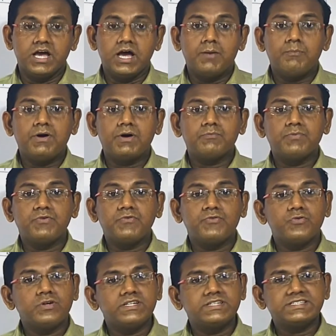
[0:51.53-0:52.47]
But
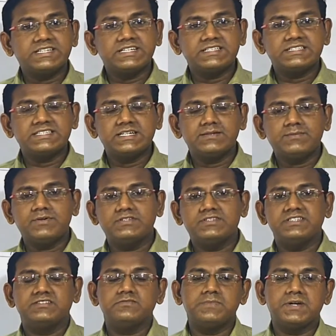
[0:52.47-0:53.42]
before discussing about
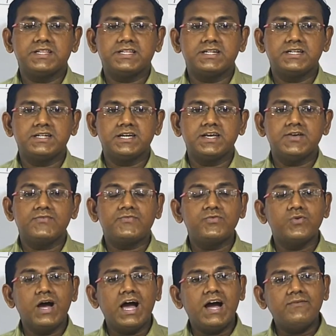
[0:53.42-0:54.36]
this method, if
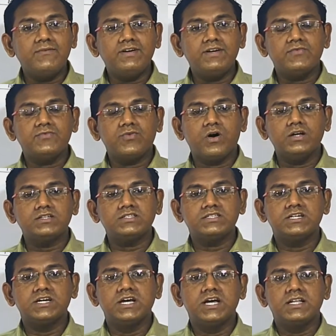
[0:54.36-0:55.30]
you haven't watched
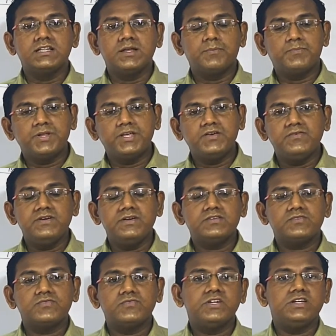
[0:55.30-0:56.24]
the
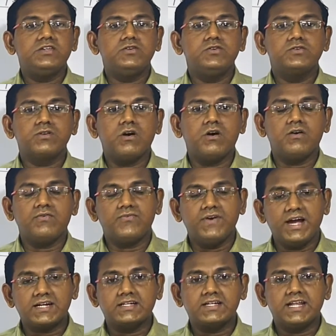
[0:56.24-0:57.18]
previous videos of
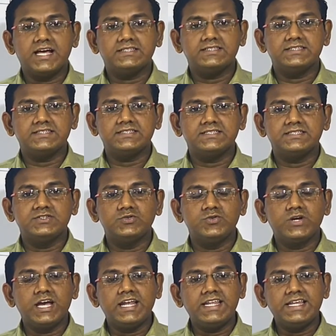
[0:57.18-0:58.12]
factorization, you
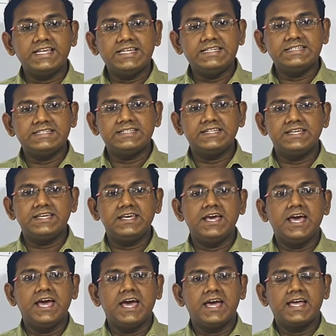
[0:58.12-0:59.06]
can
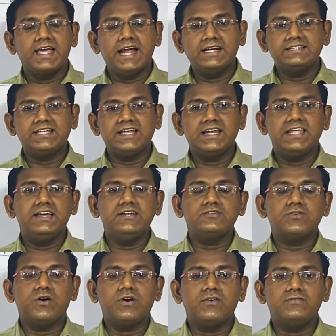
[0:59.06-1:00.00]
easily get the links
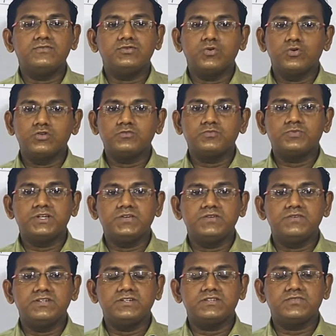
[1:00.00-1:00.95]
of those
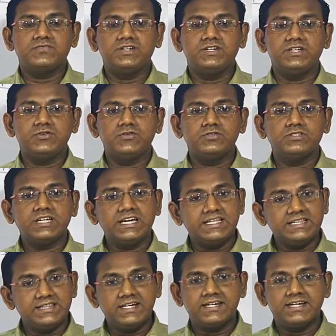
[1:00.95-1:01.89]
previous videos
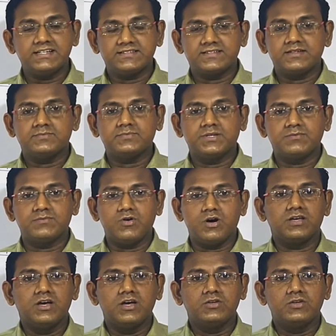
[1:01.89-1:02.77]
in the description box.